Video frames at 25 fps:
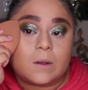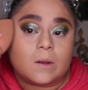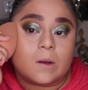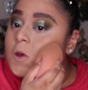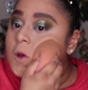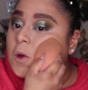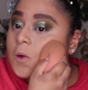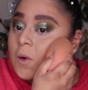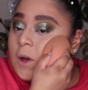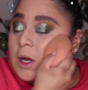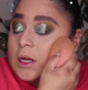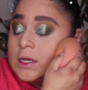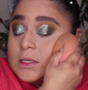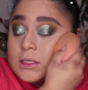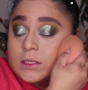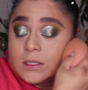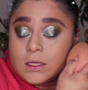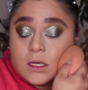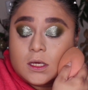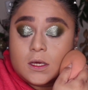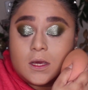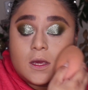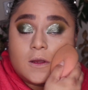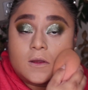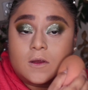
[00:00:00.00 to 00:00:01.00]
Too
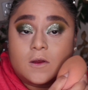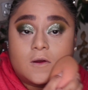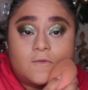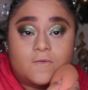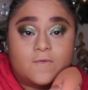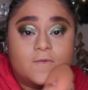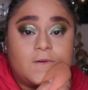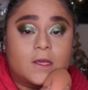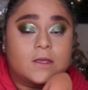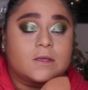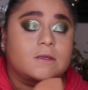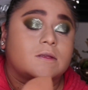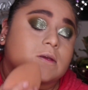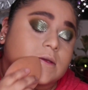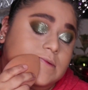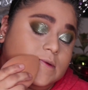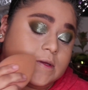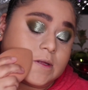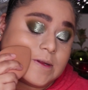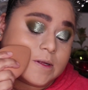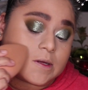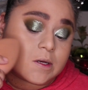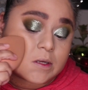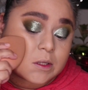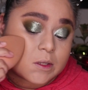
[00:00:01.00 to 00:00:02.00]
crazy and your face
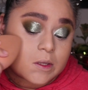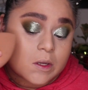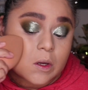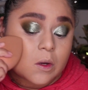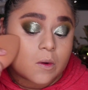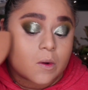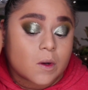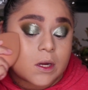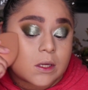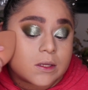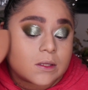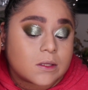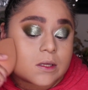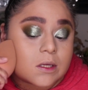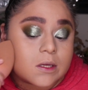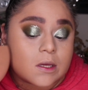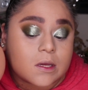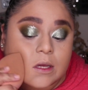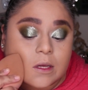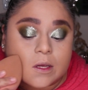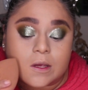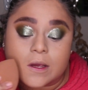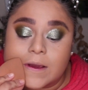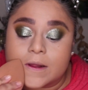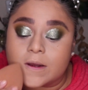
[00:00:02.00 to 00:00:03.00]
doesn't look too
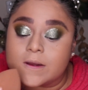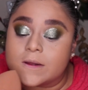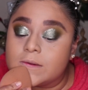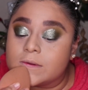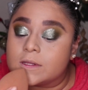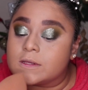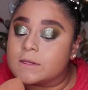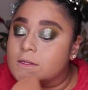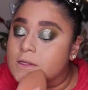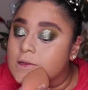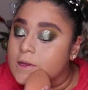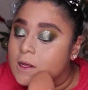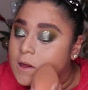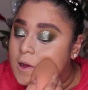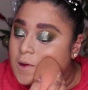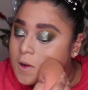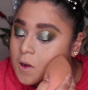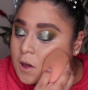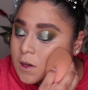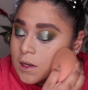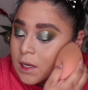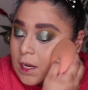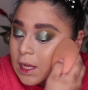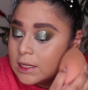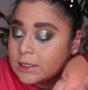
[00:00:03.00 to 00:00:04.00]
crazy and it's
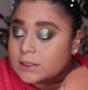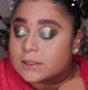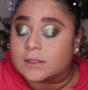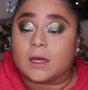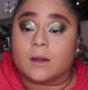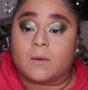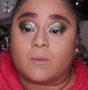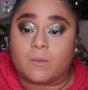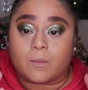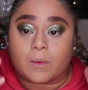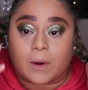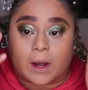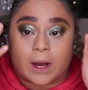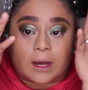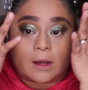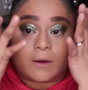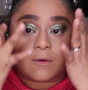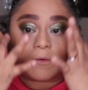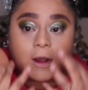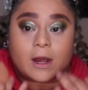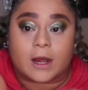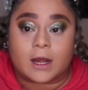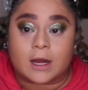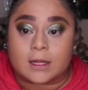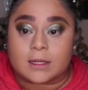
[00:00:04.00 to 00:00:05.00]
still nice and bright
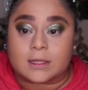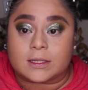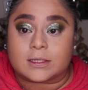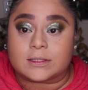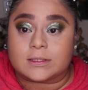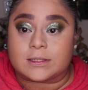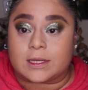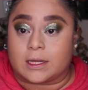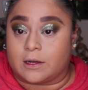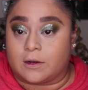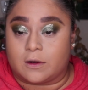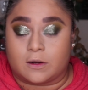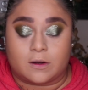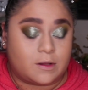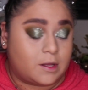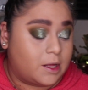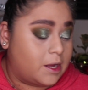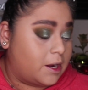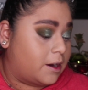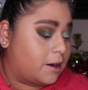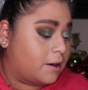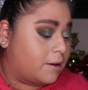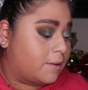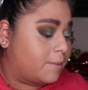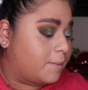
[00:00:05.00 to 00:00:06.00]
right in the center
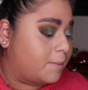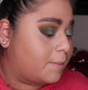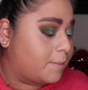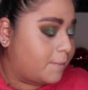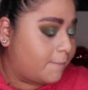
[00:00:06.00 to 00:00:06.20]
there.